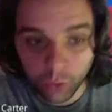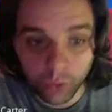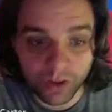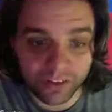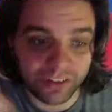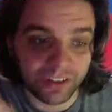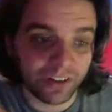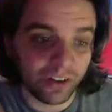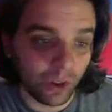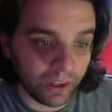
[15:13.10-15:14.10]

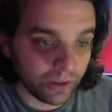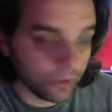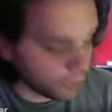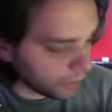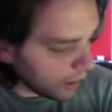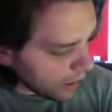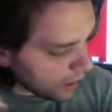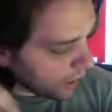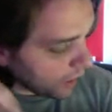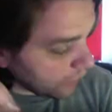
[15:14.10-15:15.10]
conceal guilt.
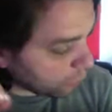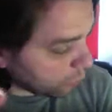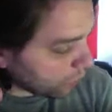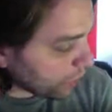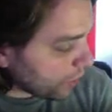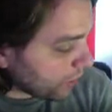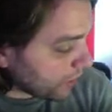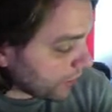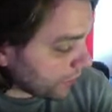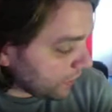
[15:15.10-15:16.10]
It's worth
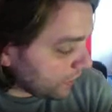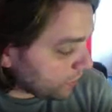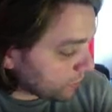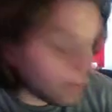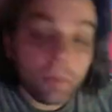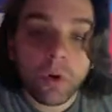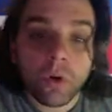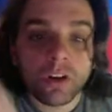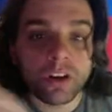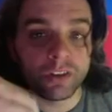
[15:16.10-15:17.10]
noting that the Supreme
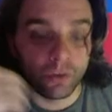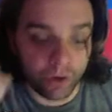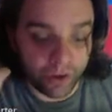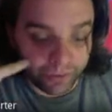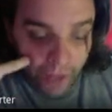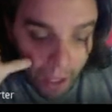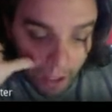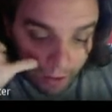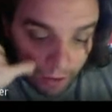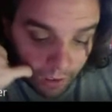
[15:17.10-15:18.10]
Court disagrees.
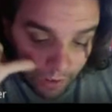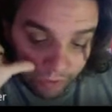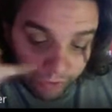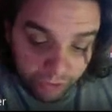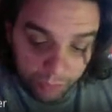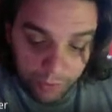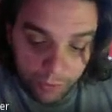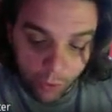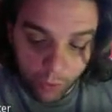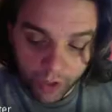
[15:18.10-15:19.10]
The Supreme
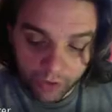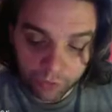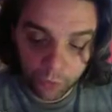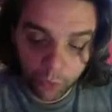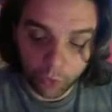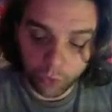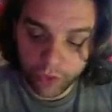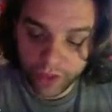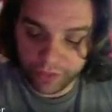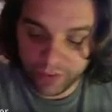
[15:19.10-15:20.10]
Court has ruled
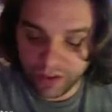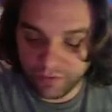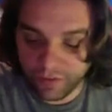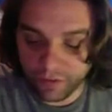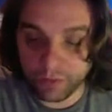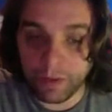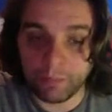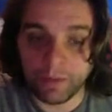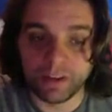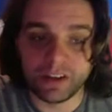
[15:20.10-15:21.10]
that the Fifth
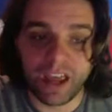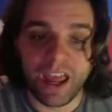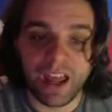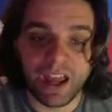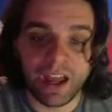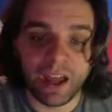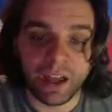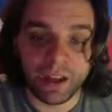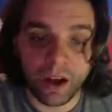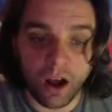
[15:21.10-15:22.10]
Amendment
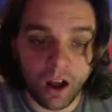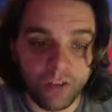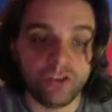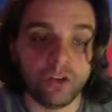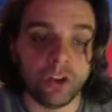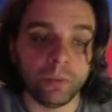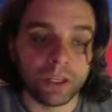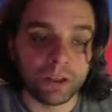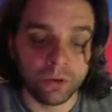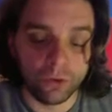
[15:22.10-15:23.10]
can also be
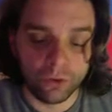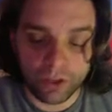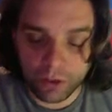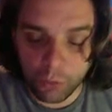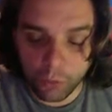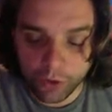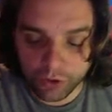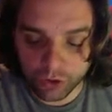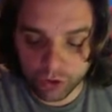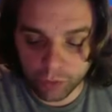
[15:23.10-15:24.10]
used equally
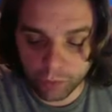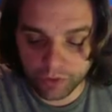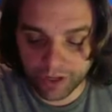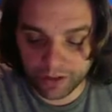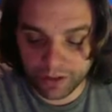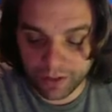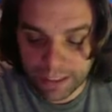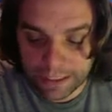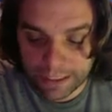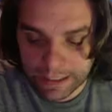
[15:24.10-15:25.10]
to protect
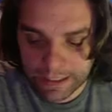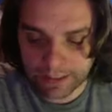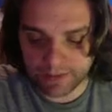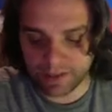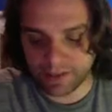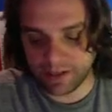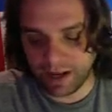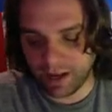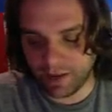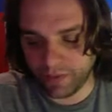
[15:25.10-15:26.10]
the innocent,
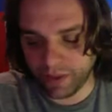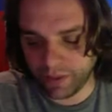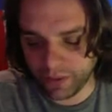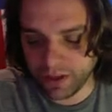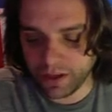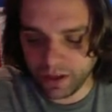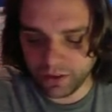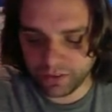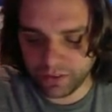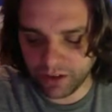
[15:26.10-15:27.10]
and that the
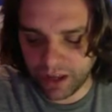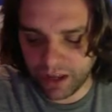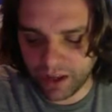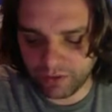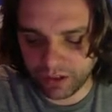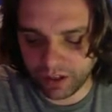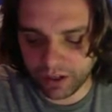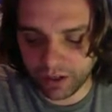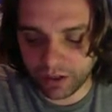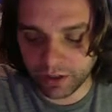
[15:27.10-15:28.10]
innocent have
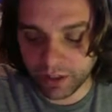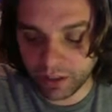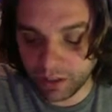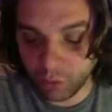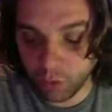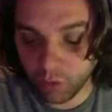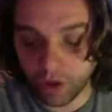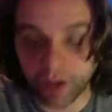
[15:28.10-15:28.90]
an equal right